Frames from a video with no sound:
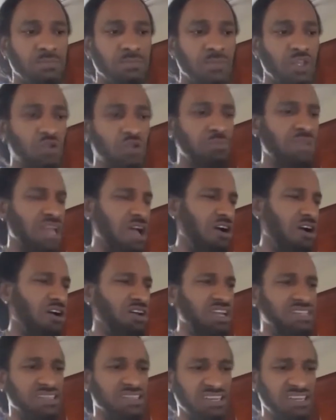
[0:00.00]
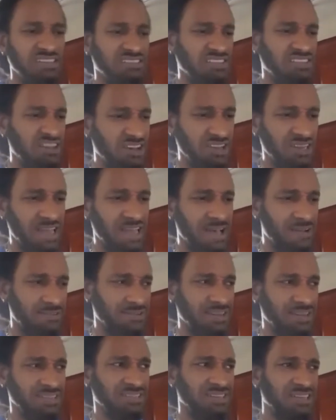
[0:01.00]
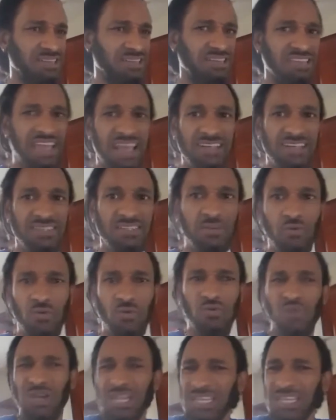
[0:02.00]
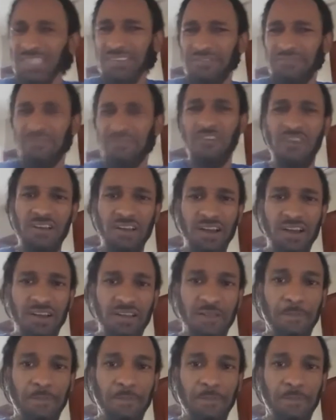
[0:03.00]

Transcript: You'd be like, oh, this nigga thugged out, this nigga gangster. What is it for?